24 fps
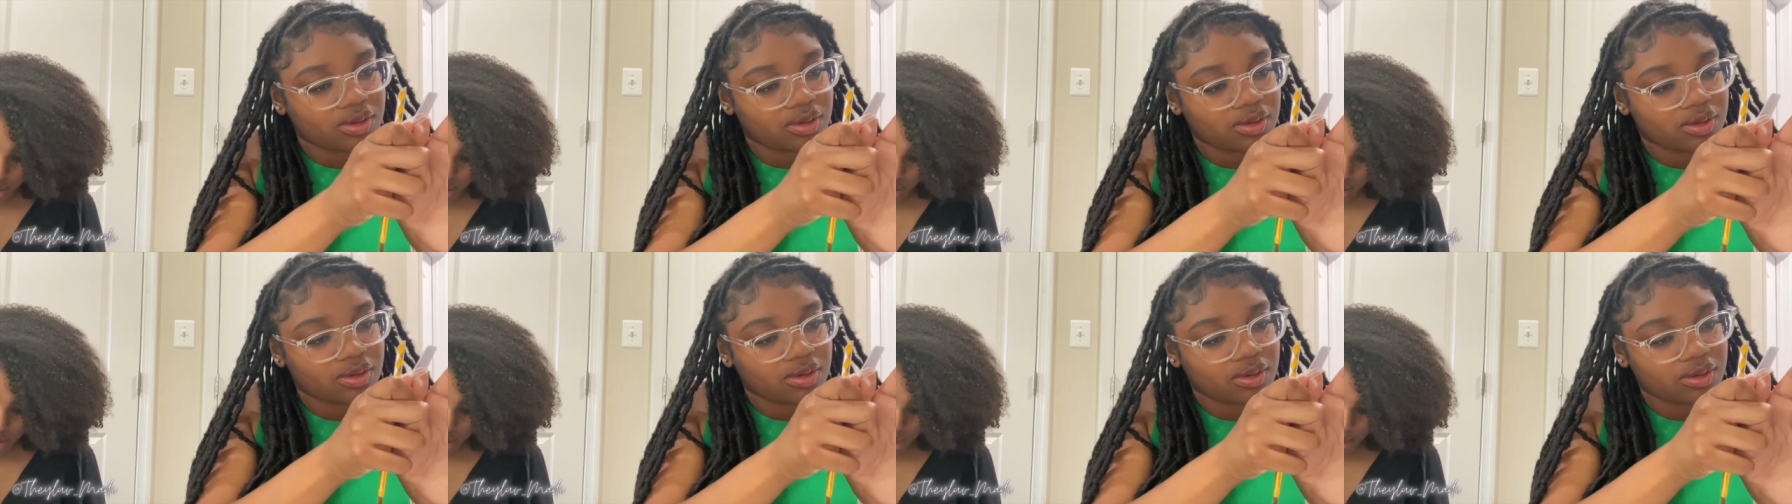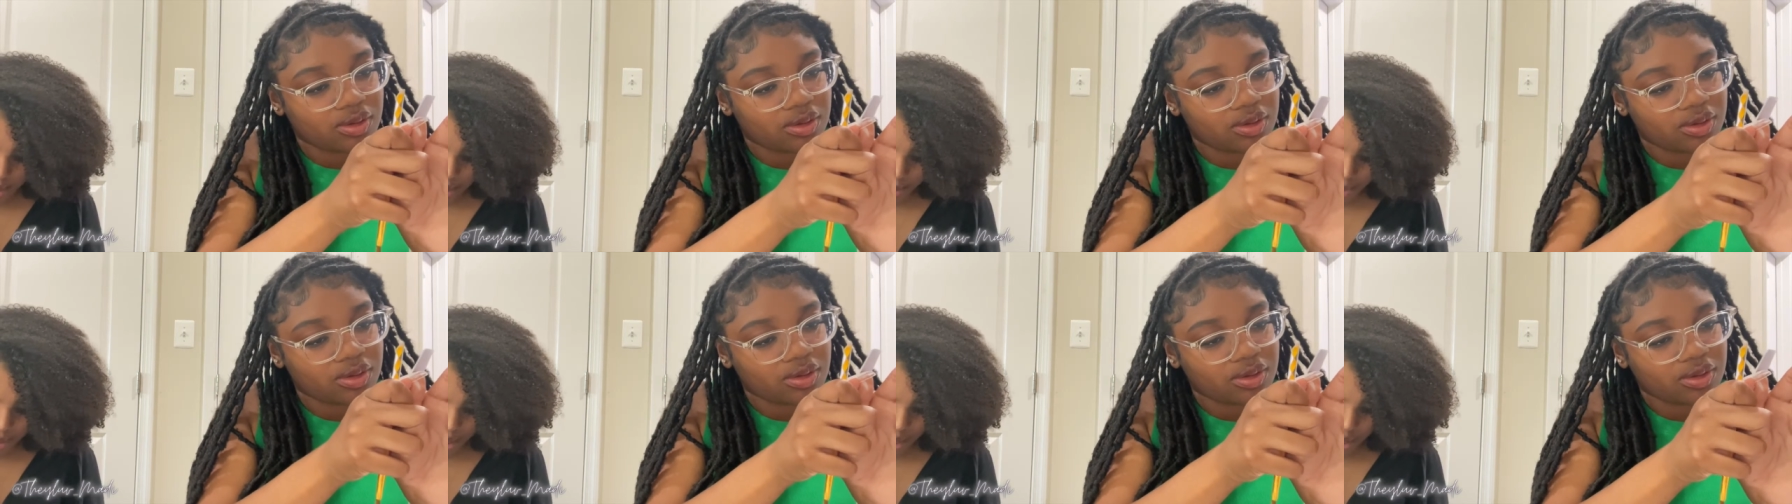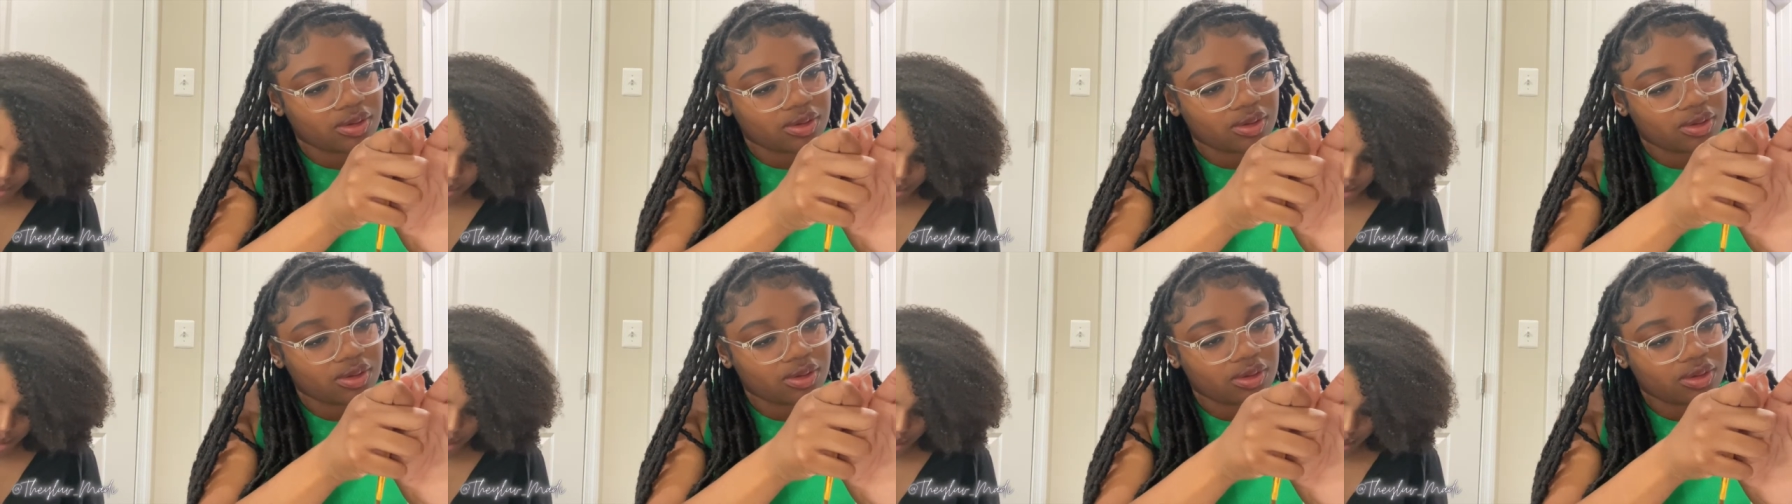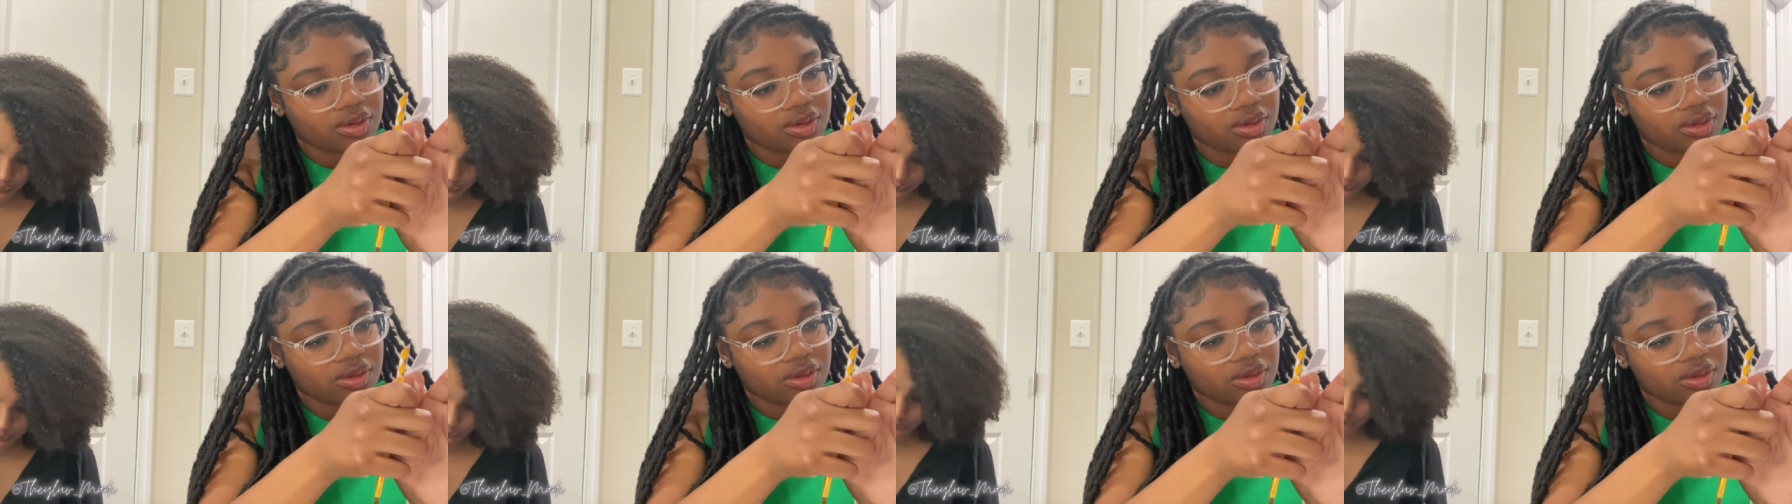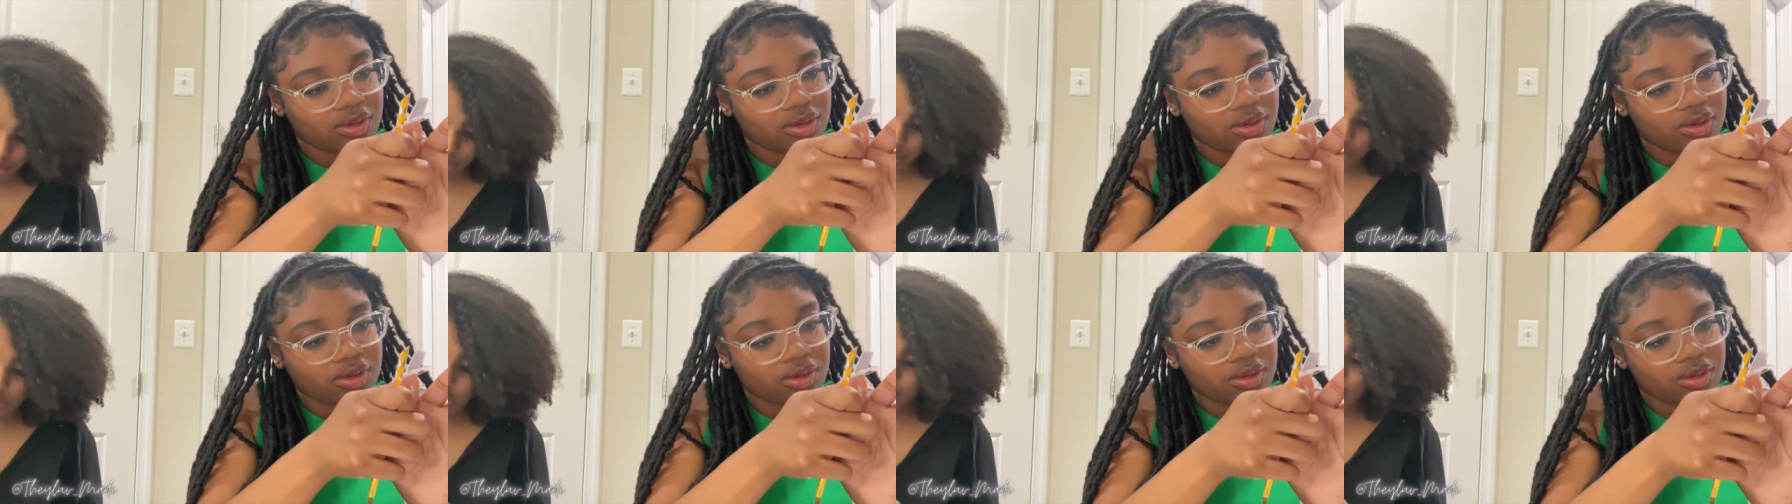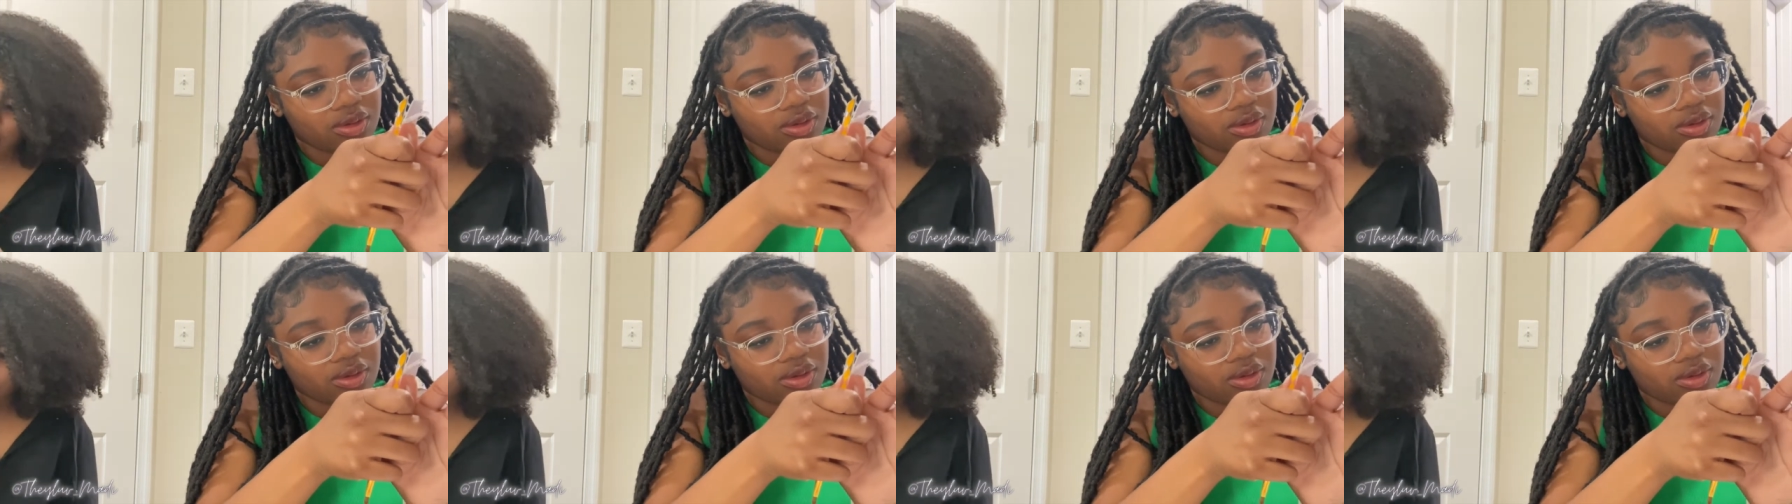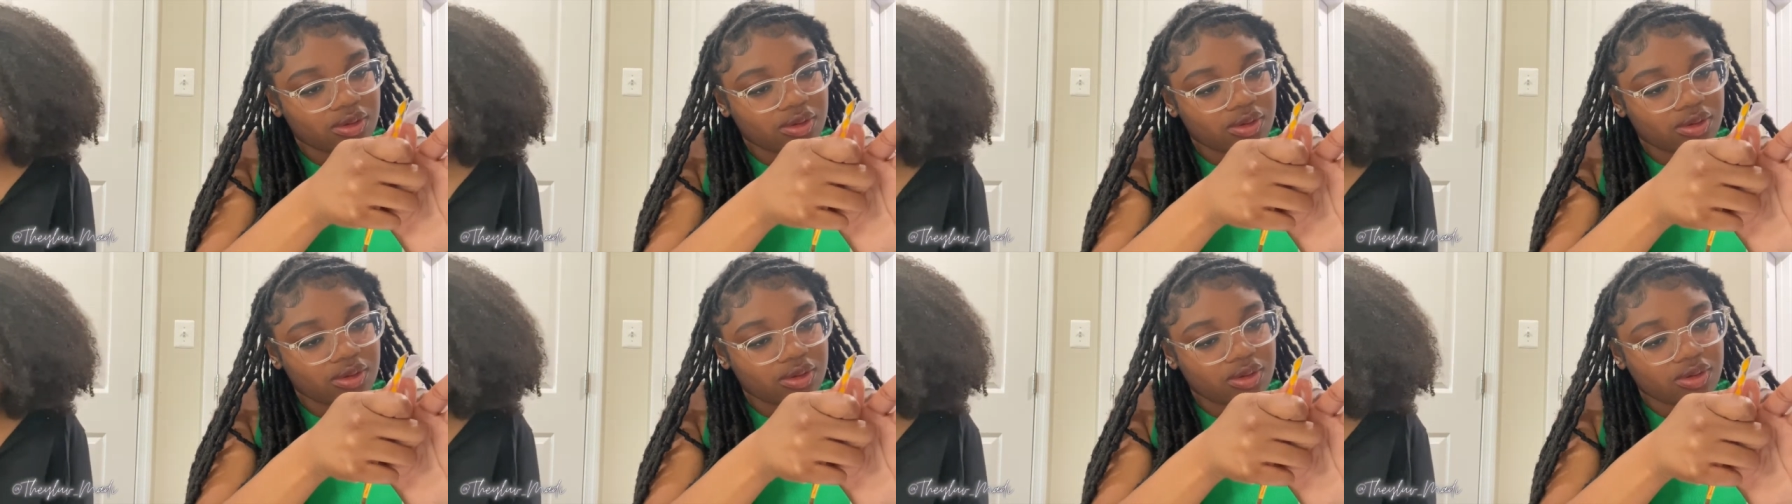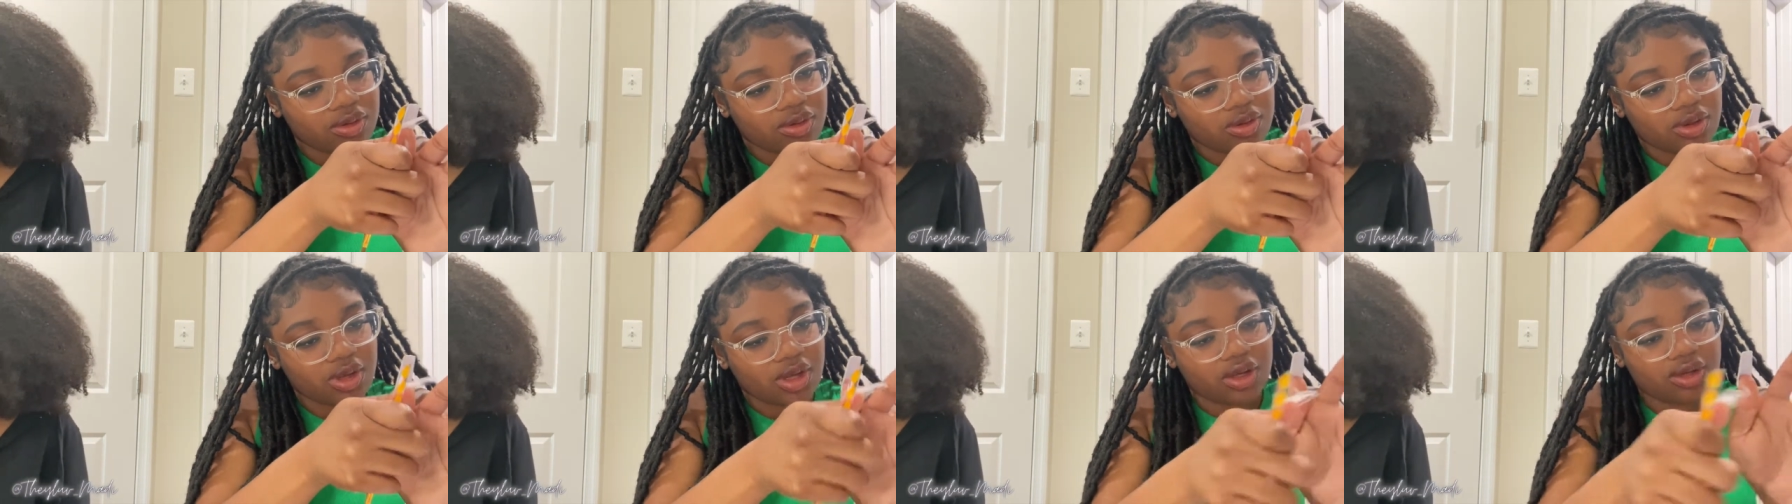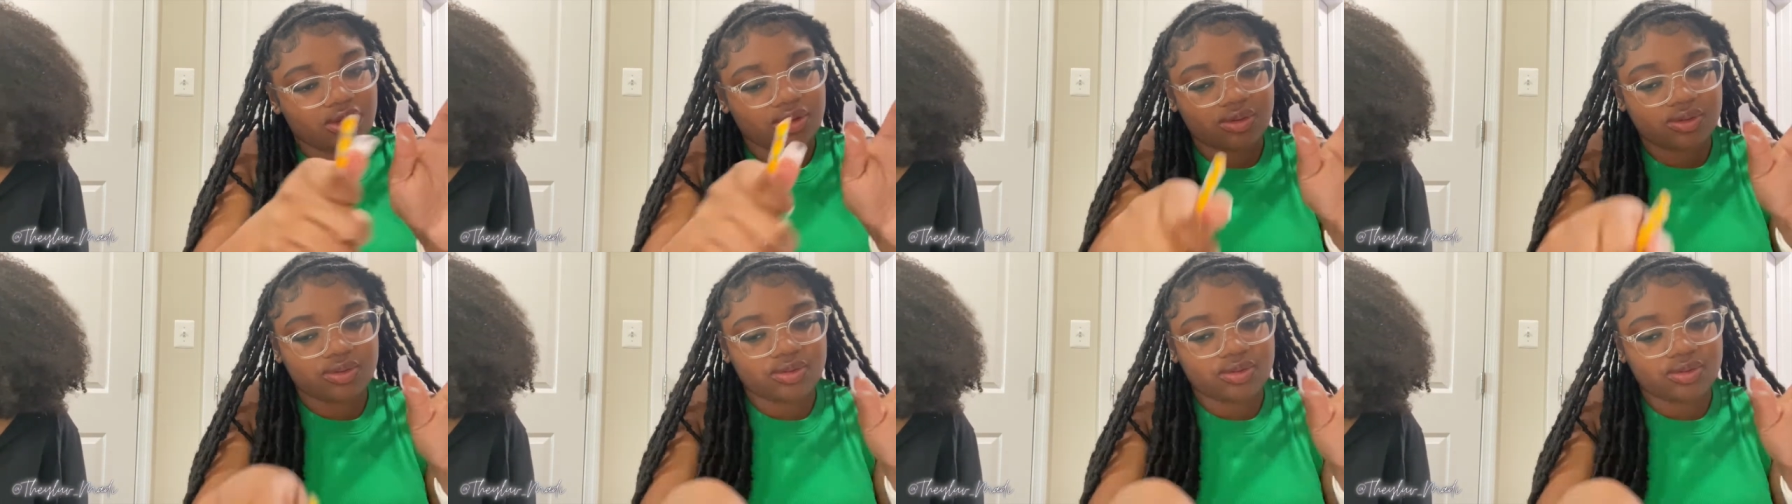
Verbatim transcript: They'd be petty with that. This, the, especially mm -hmm.